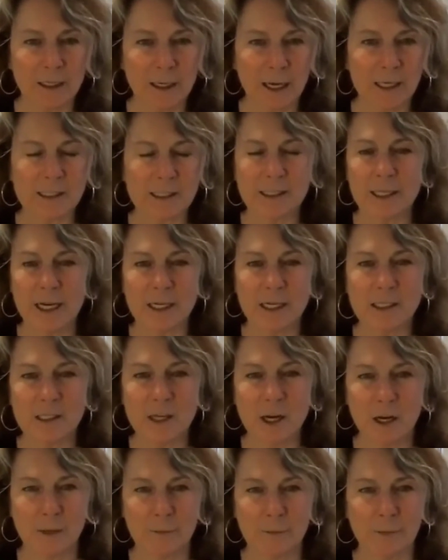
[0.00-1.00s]
as
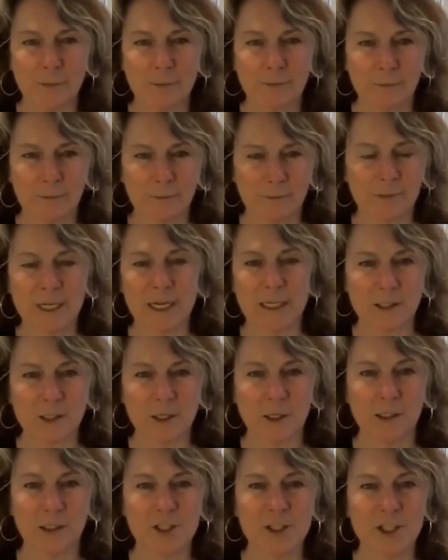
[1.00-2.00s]
desktop
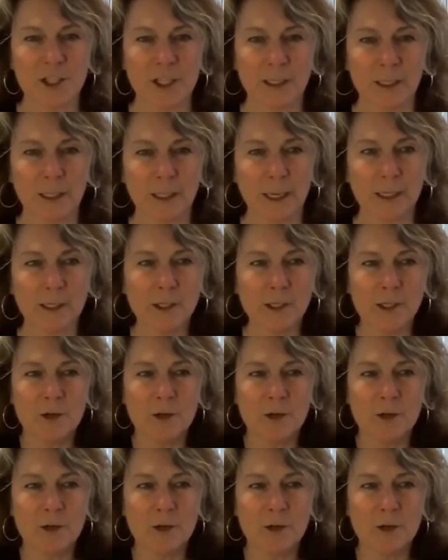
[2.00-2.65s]
technology, and